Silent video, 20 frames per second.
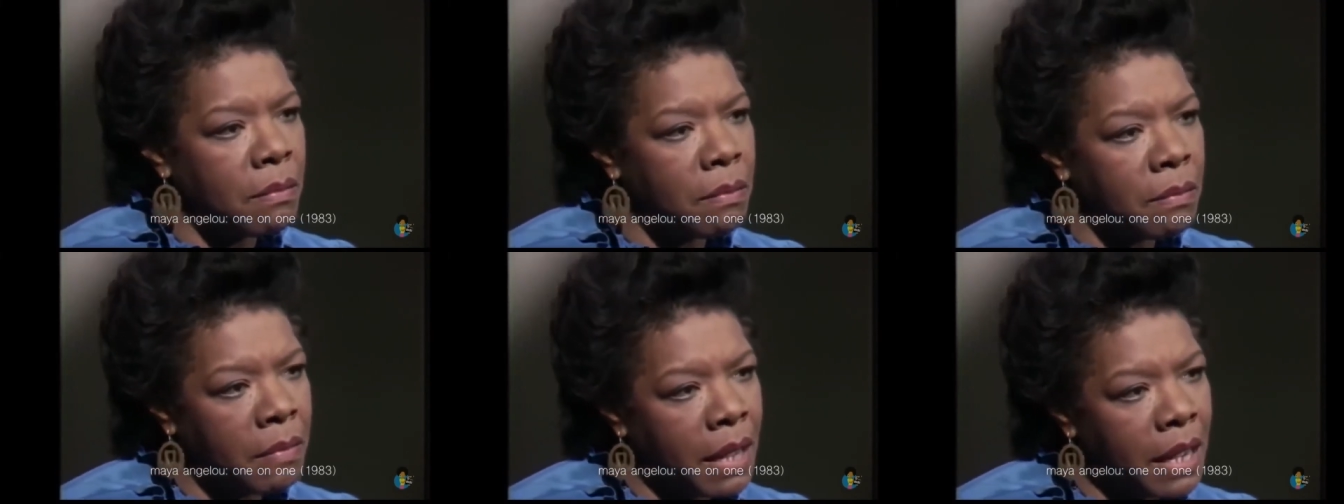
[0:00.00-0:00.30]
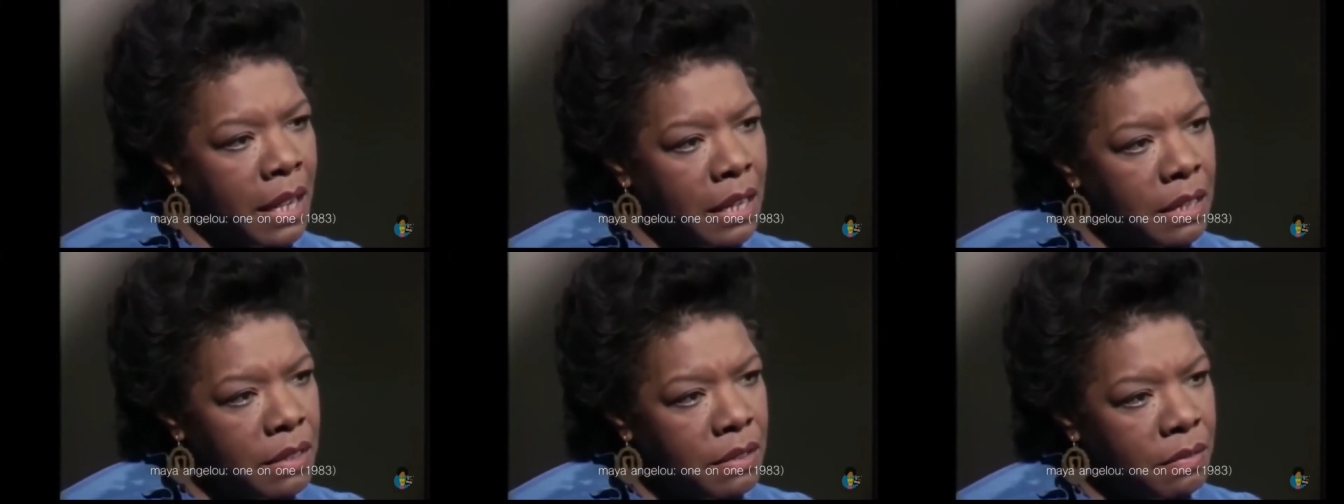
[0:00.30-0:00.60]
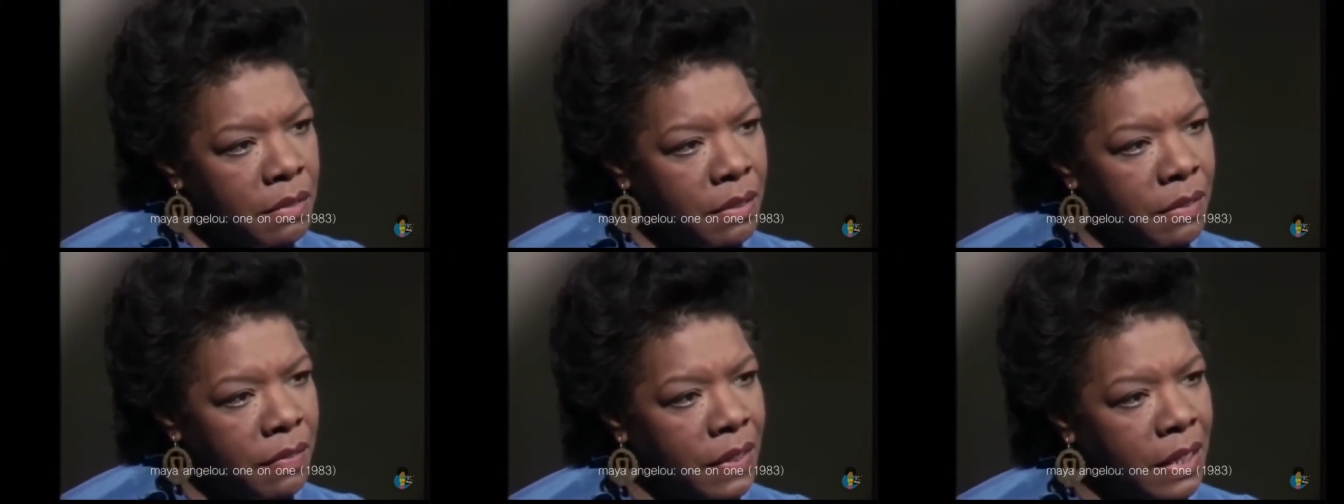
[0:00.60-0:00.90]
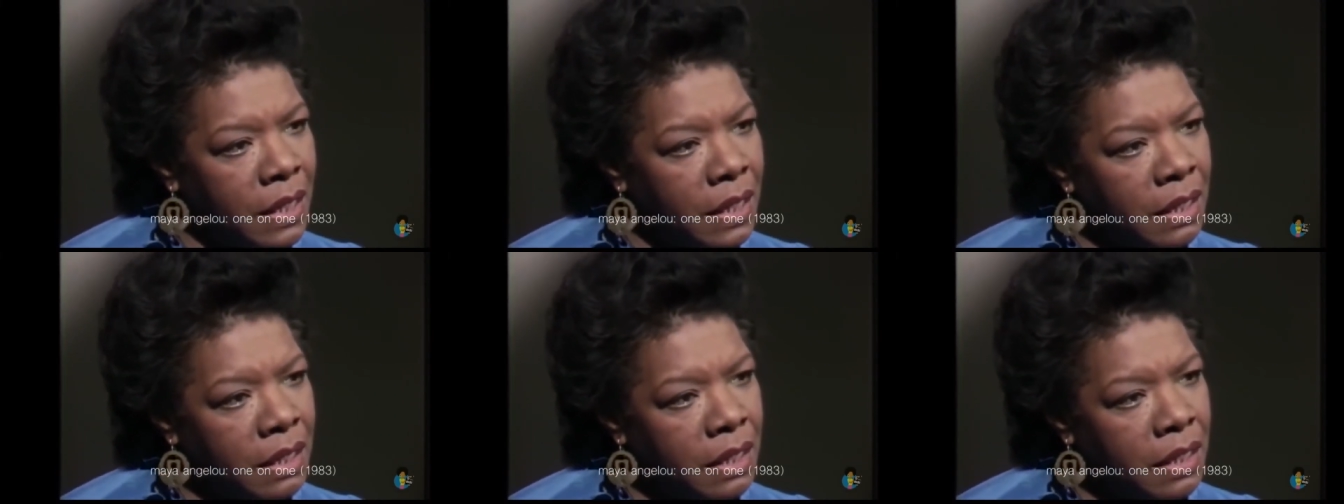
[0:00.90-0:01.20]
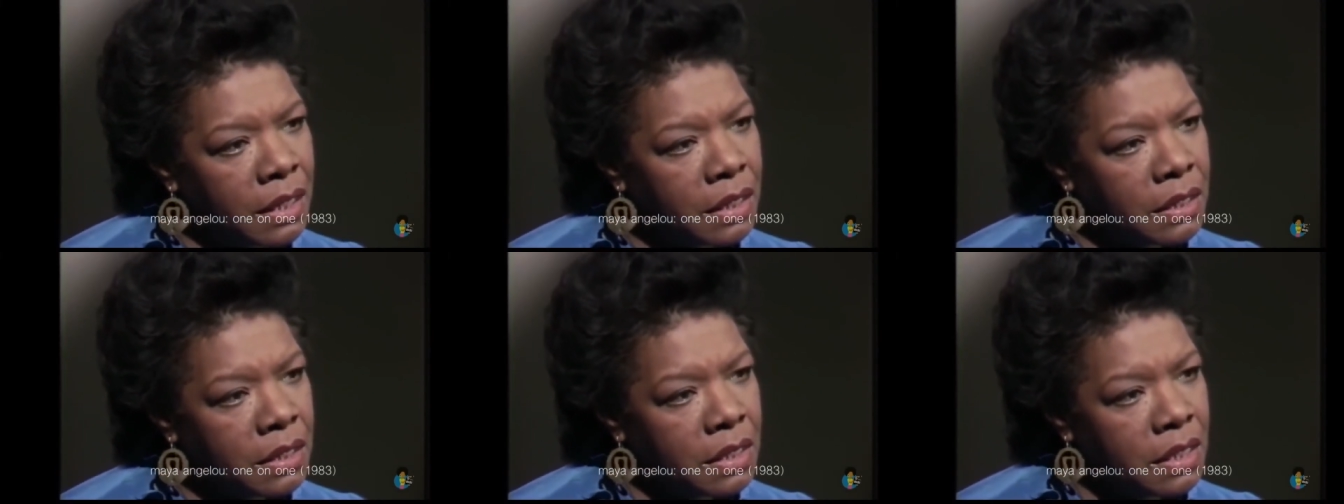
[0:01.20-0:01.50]
might reveal
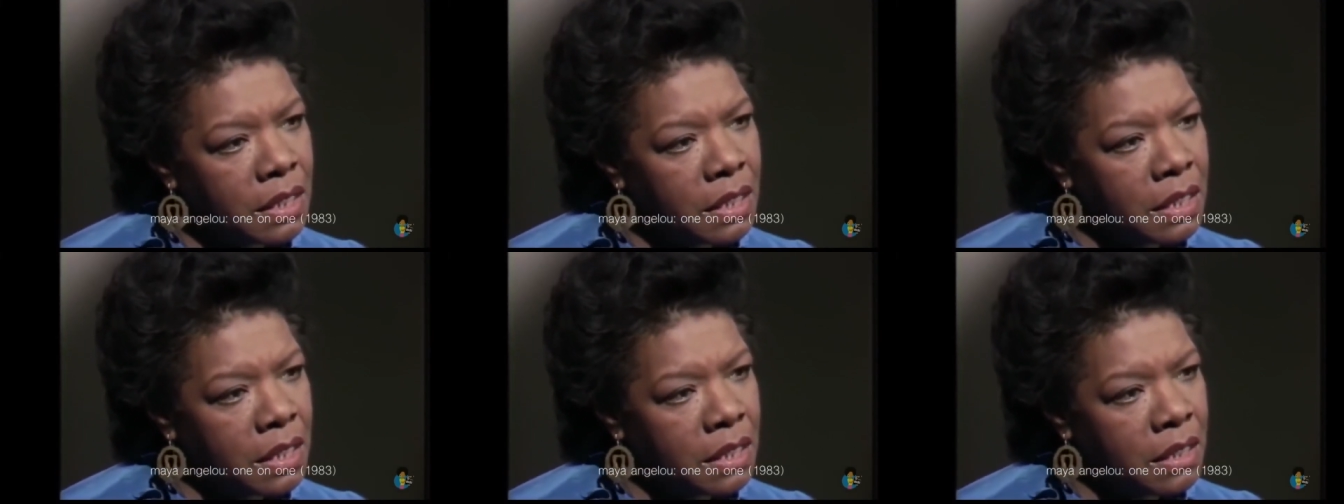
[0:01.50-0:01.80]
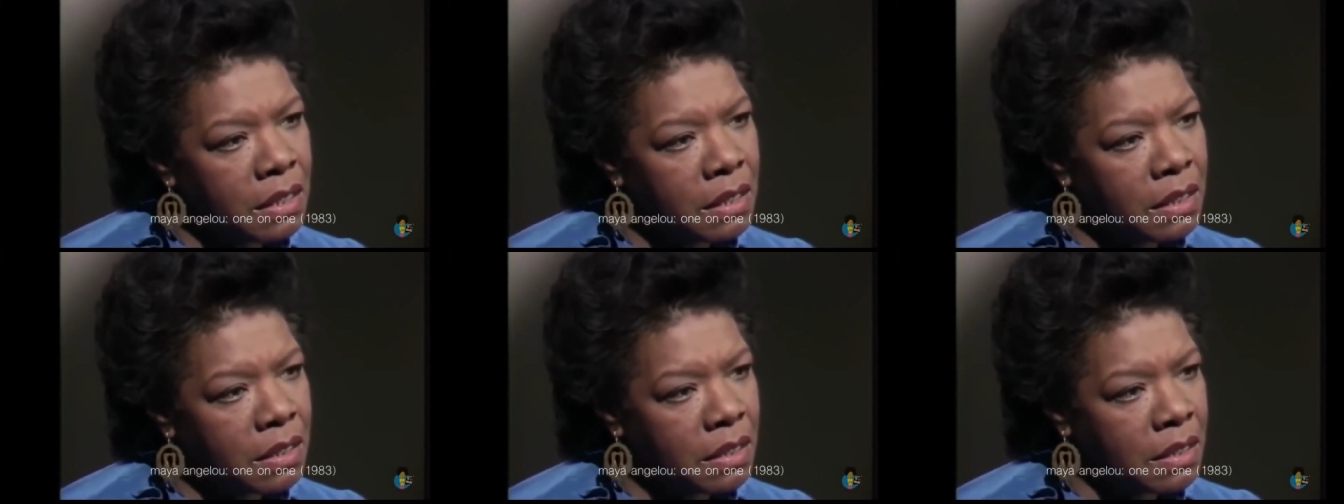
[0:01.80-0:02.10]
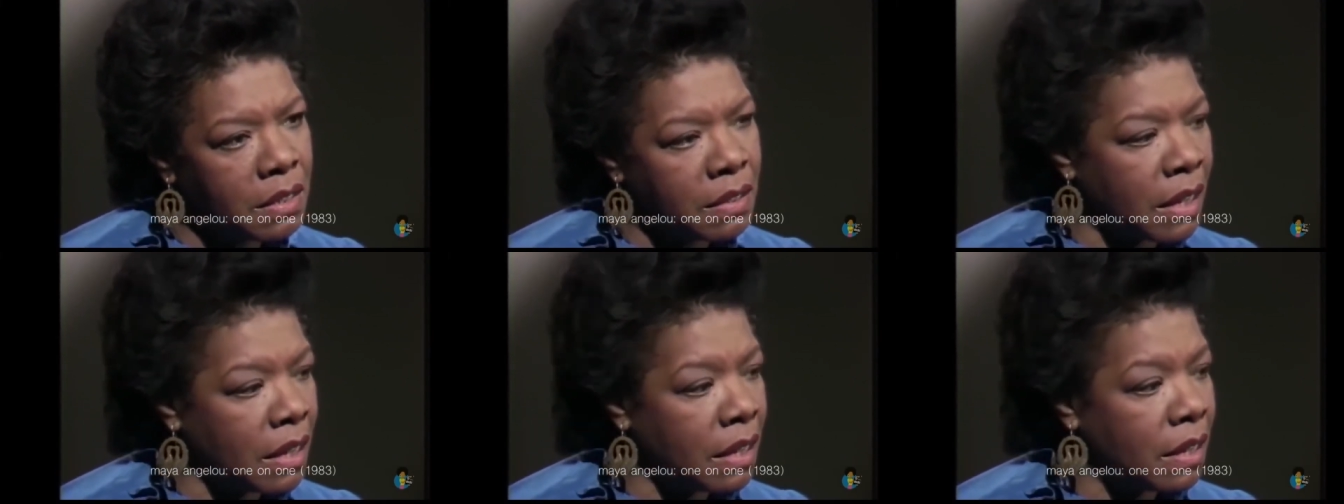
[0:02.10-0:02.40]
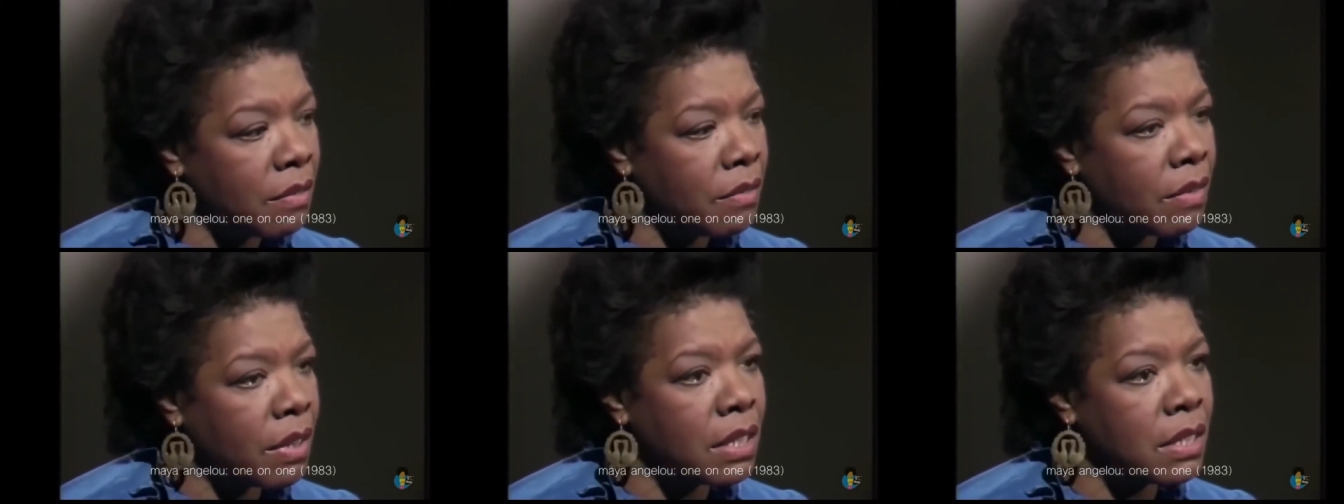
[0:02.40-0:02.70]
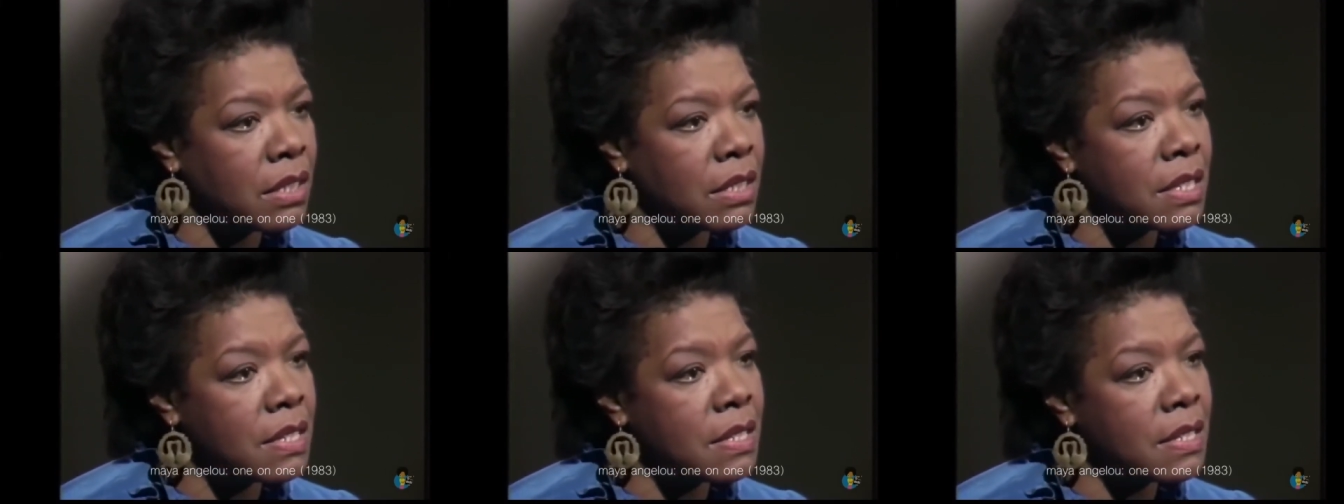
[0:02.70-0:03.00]
that she is getting
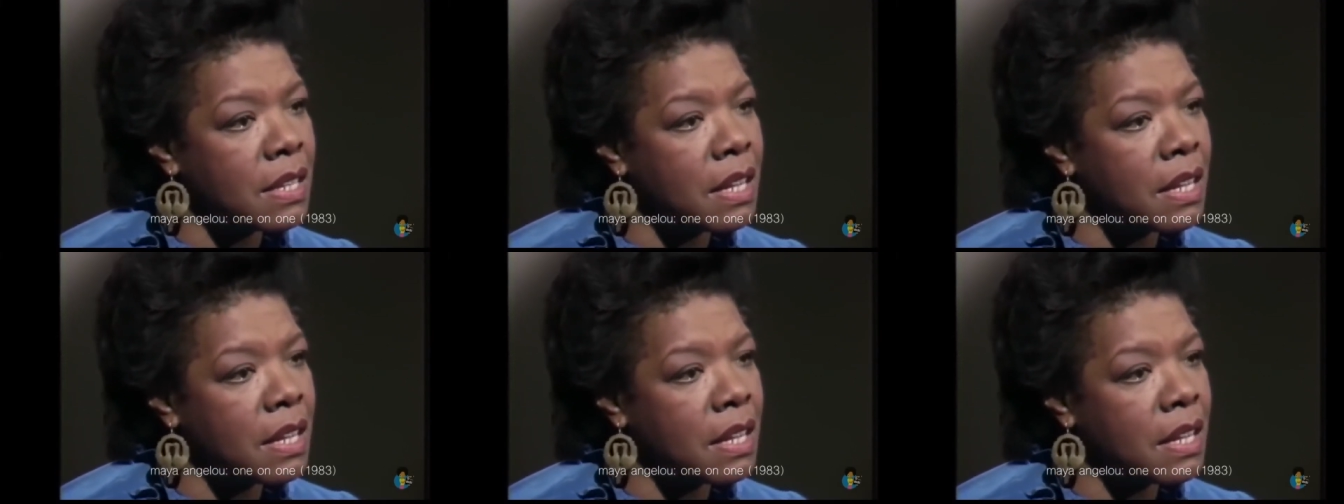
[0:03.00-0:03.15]
ready to